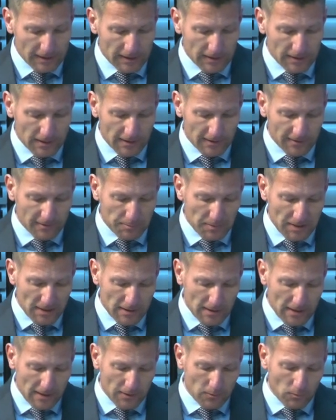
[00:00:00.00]
has
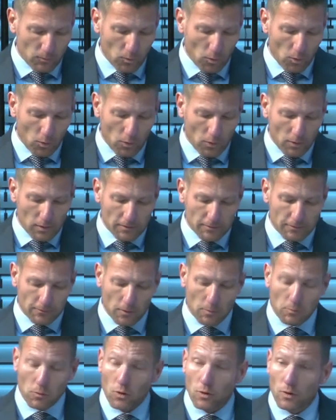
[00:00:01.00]
been at war
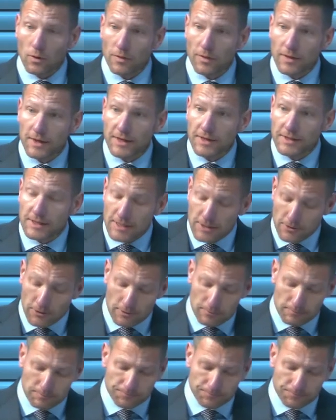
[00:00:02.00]
for more than a year.